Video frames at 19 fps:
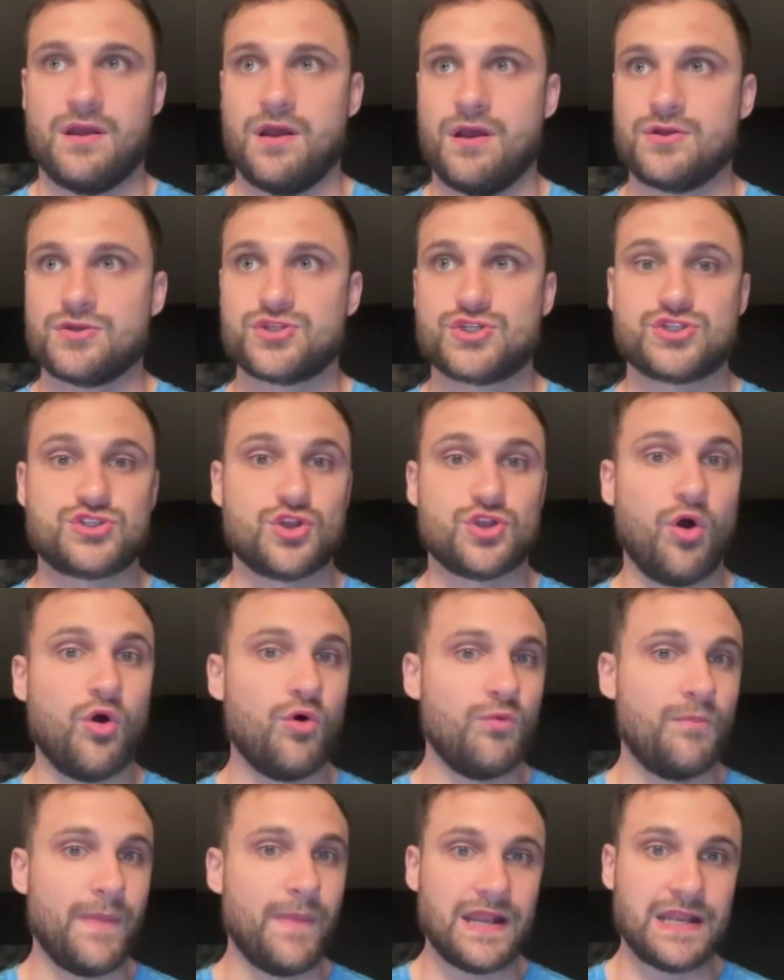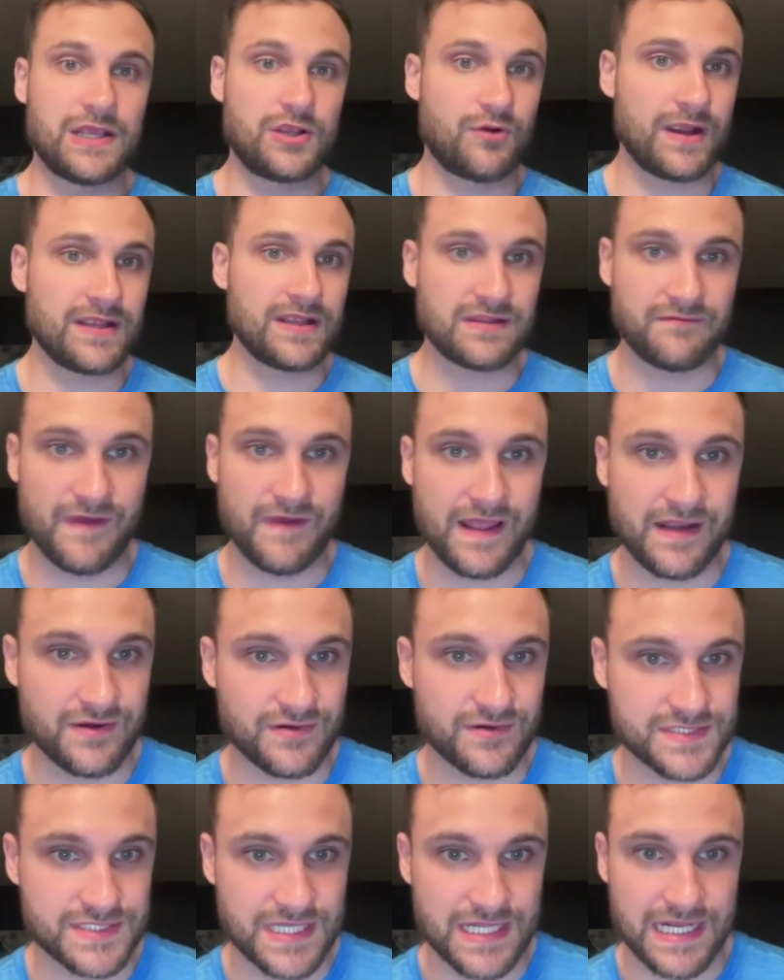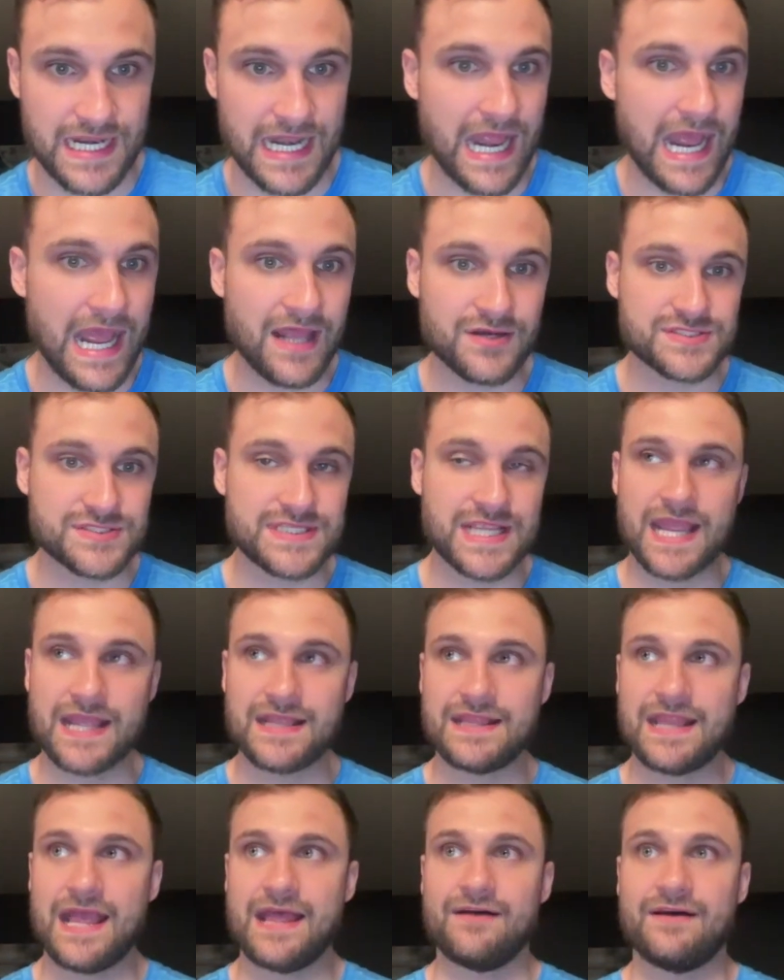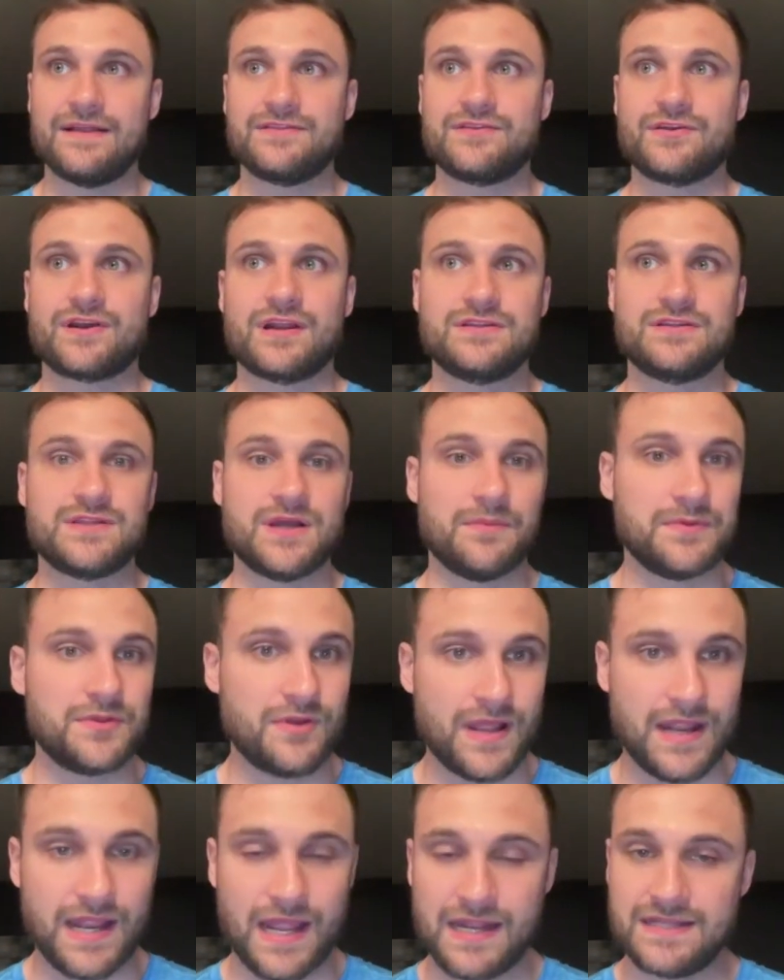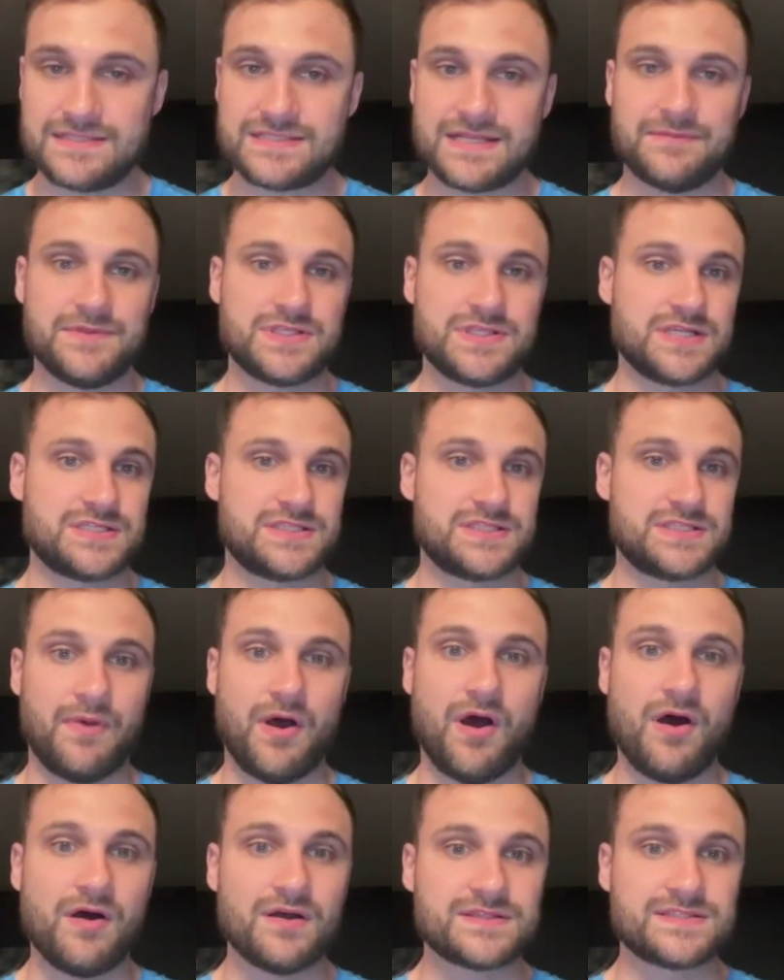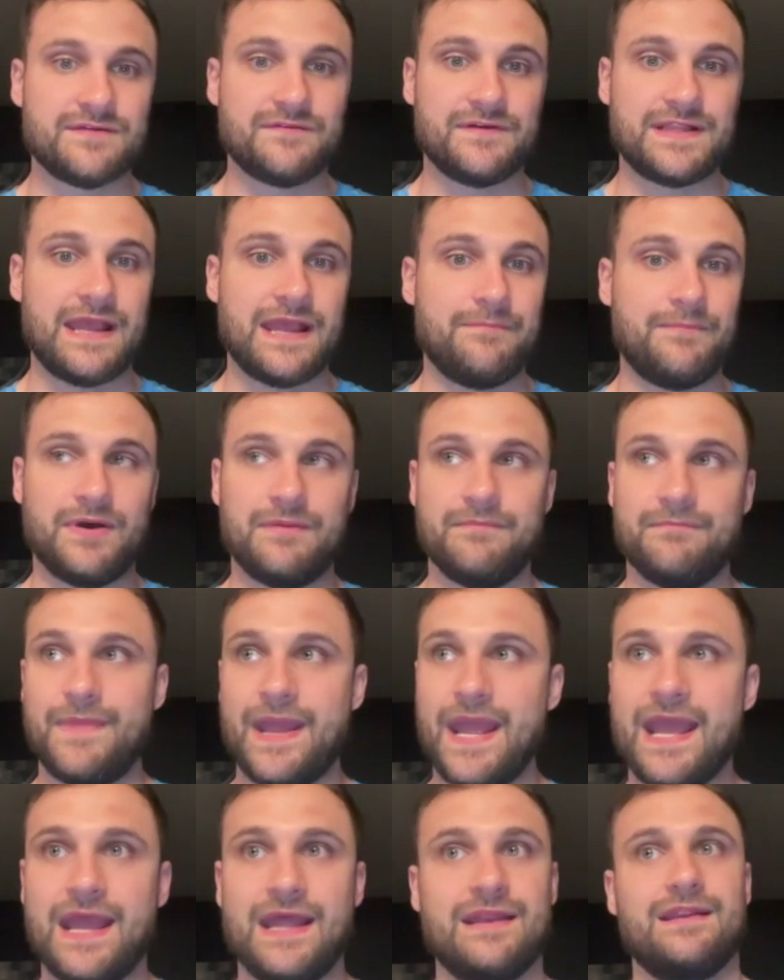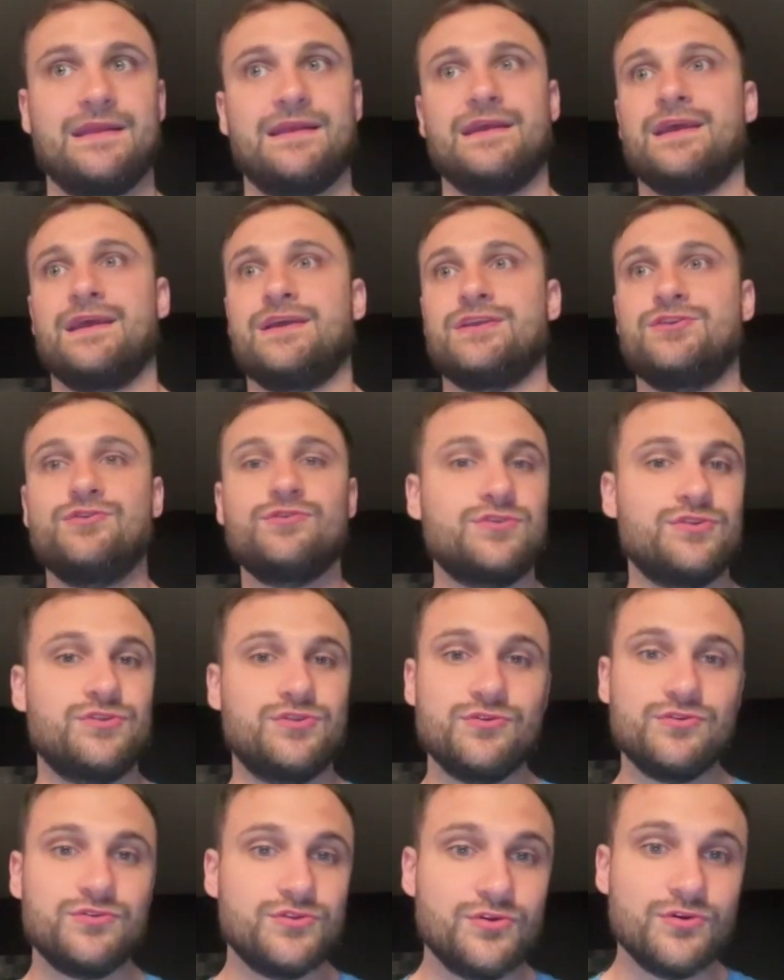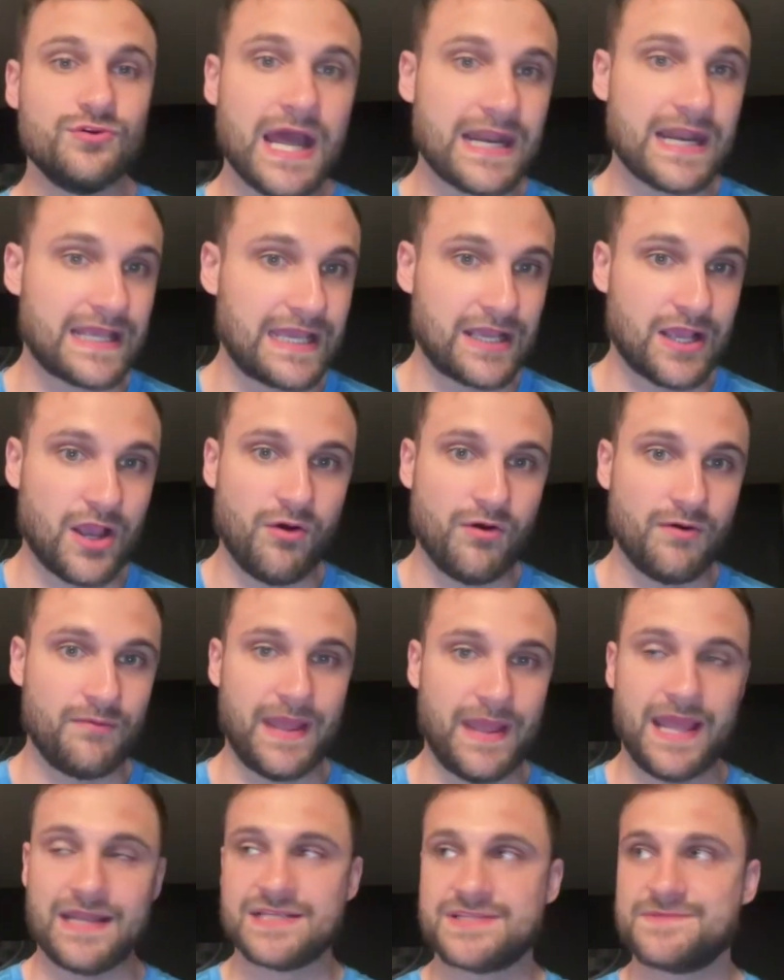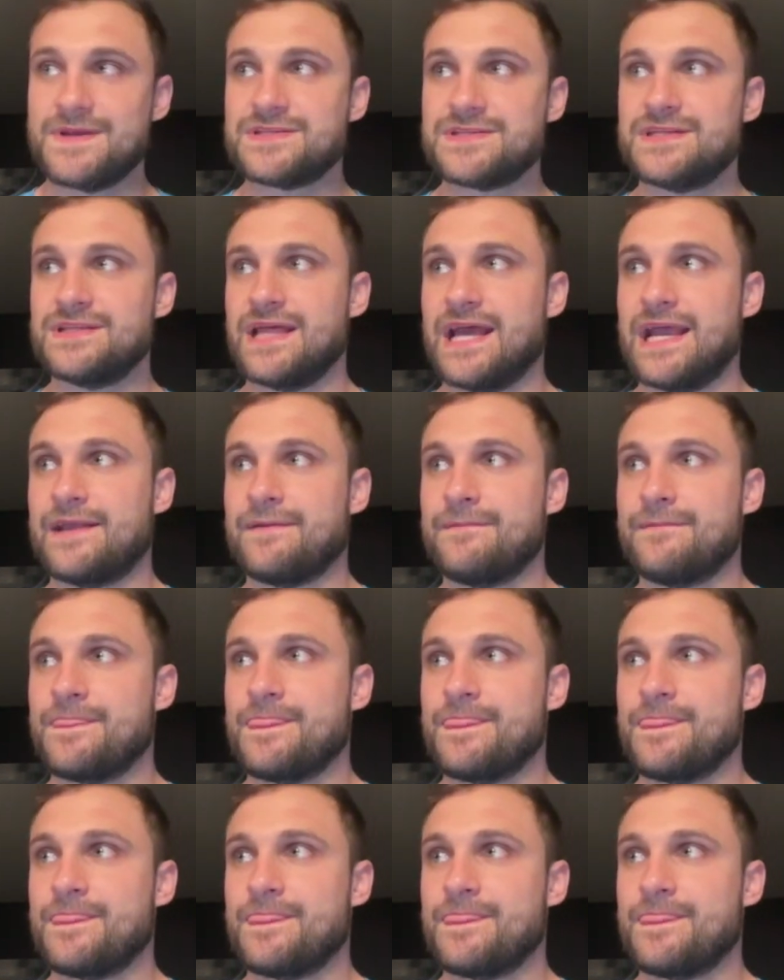so many great defenders. And I understand that like they're gonna double you at any time you touch the ball and stuff like that. But man, you gotta get going, man. Especially like